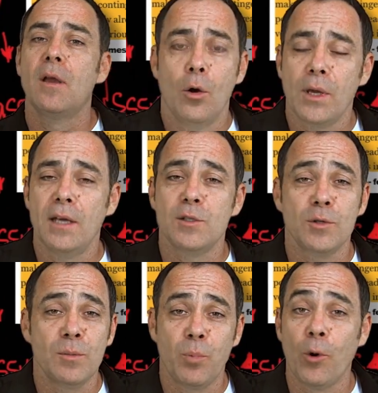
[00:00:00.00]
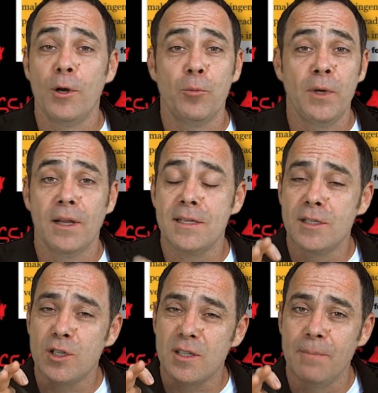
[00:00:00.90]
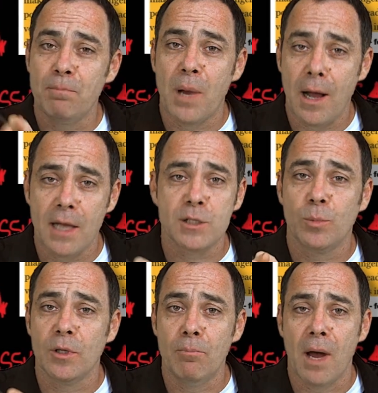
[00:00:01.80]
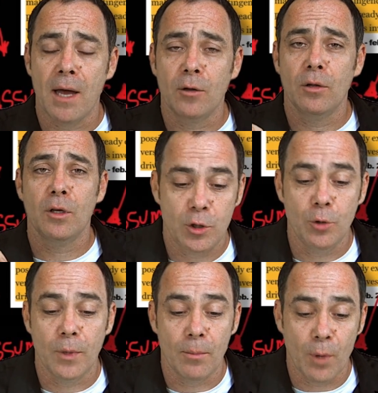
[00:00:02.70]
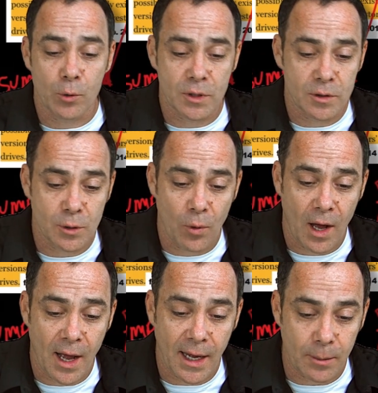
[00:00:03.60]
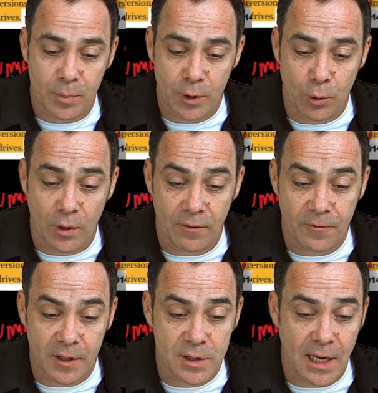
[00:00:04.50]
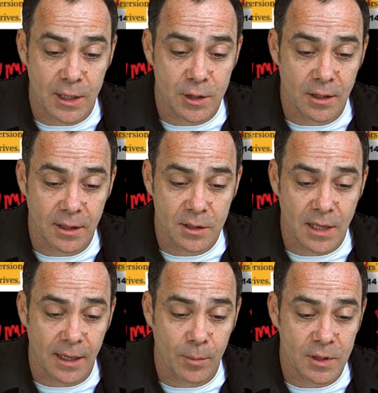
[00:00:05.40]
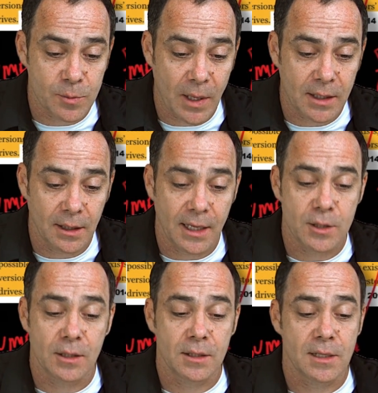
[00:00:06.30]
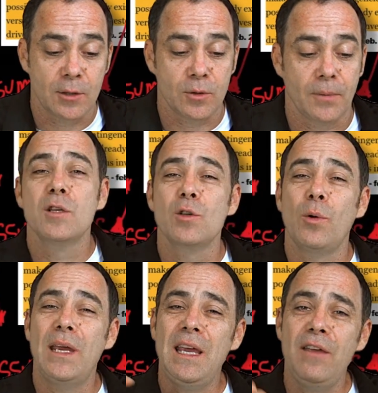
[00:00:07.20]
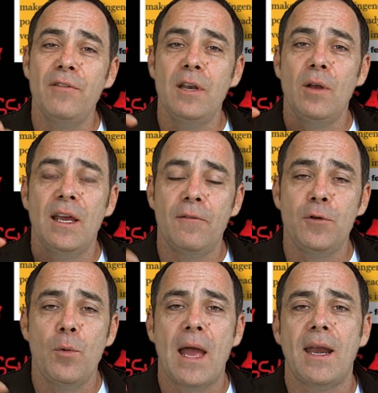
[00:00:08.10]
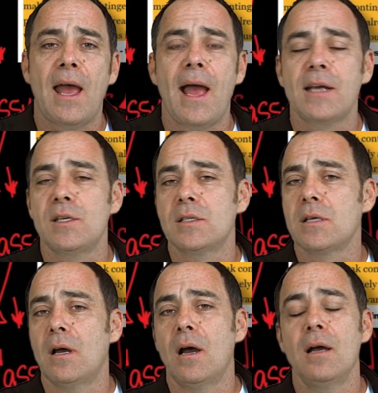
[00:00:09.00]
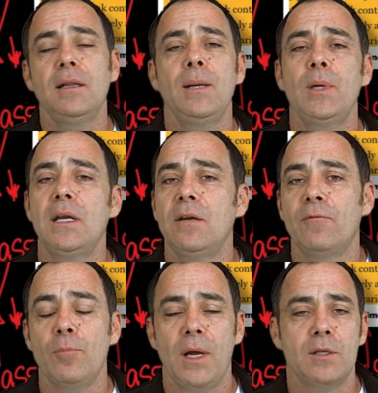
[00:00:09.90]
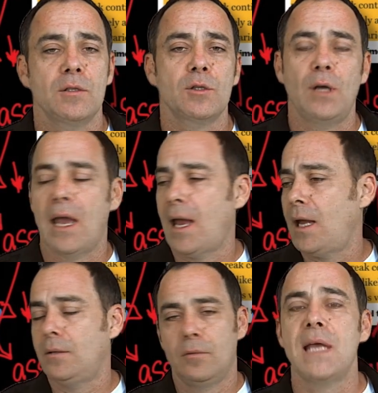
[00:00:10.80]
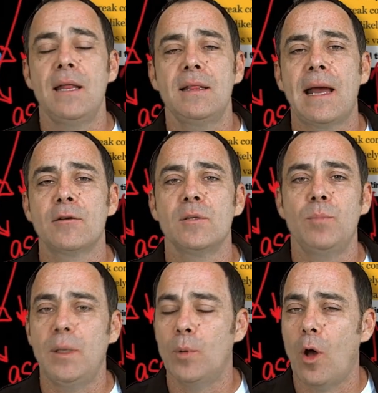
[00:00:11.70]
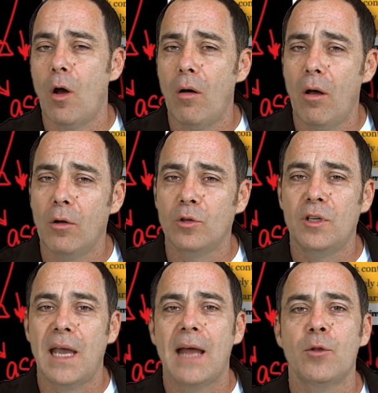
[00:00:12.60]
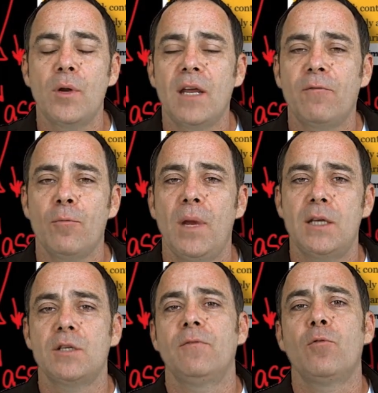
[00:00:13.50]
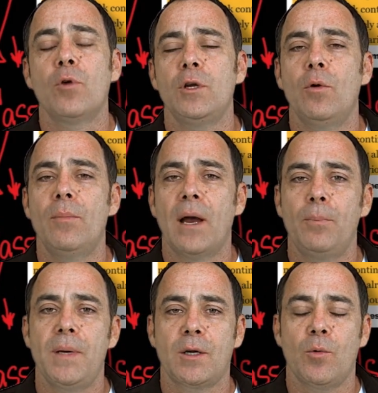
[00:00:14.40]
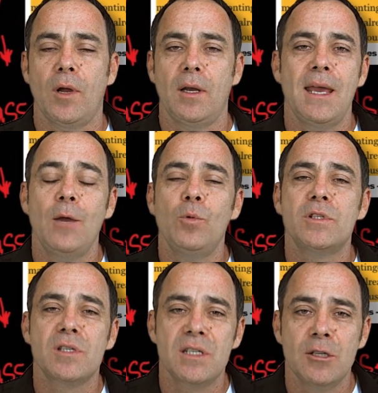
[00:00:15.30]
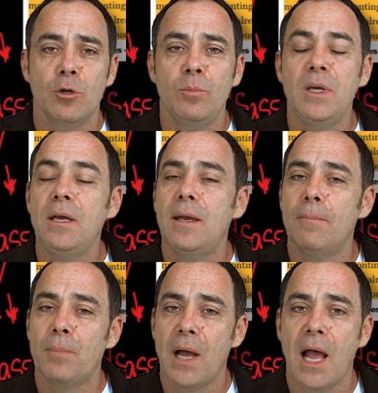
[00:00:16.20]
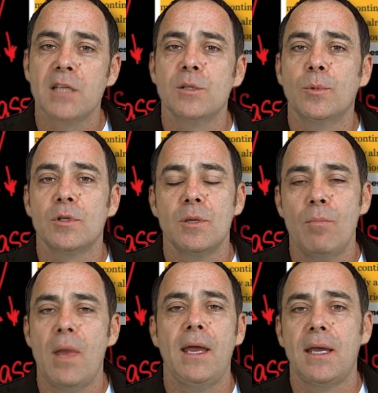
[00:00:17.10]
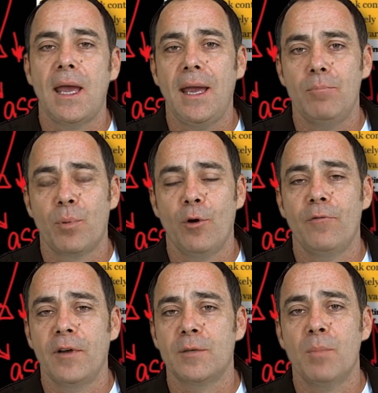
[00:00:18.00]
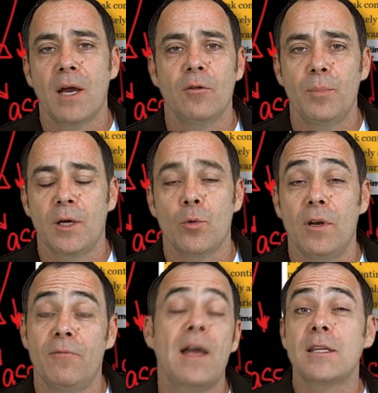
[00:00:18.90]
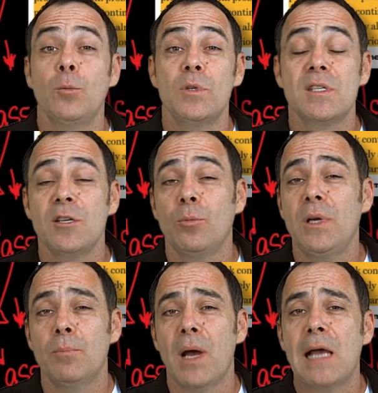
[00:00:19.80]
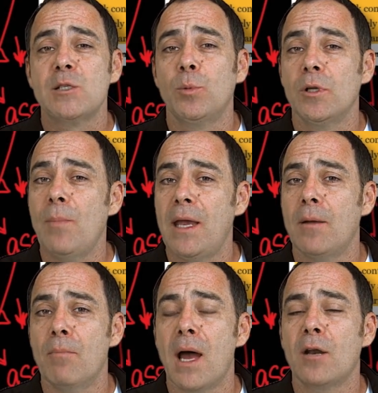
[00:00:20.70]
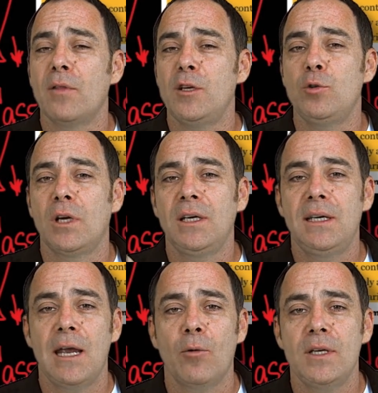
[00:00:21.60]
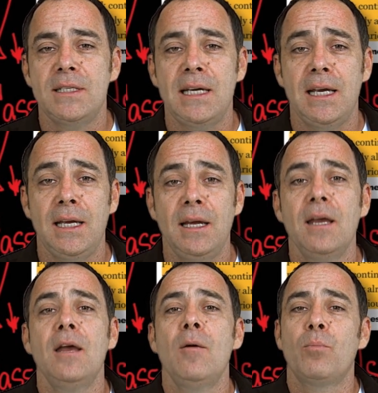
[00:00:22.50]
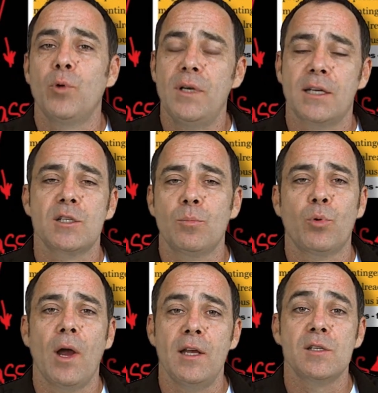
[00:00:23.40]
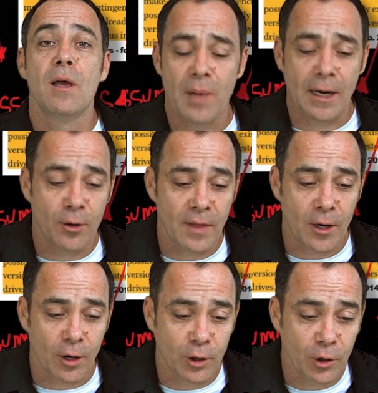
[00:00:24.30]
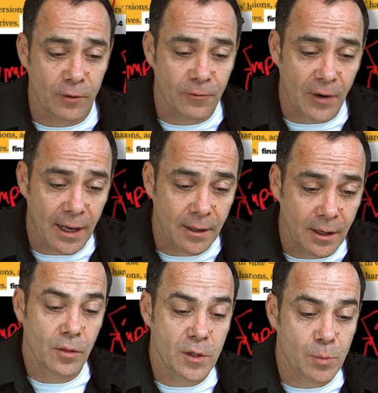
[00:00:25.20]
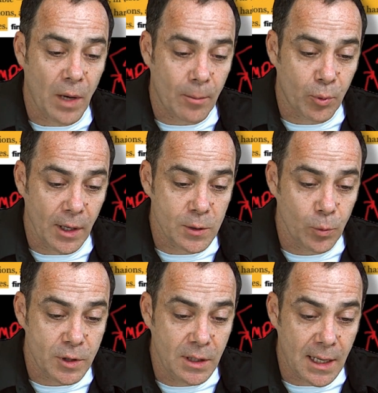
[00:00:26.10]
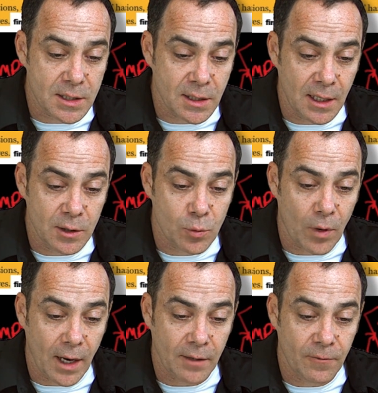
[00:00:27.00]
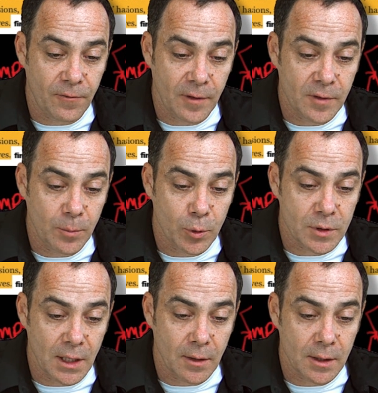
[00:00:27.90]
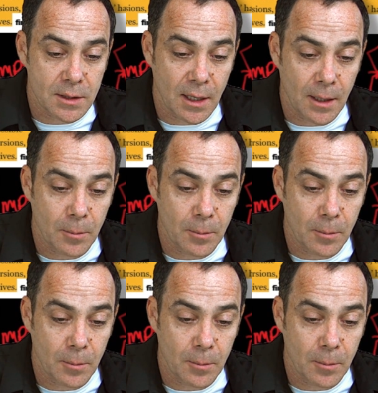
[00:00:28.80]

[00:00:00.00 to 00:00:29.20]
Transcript: Okay, so it's important to realize it's just impossible to model human emotion. So hype, unit fixation, excitement, speculation, etc. So even if you had access to unlimited information, so you had 10,000 people all gathering information for you about Bitcoin, it would still be impossible to make a perfect model of Bitcoin. In fact, it would still be impossible to make a model that you could guarantee predicts the price better than our good friend, the spot price, which gets things right 50% of the time.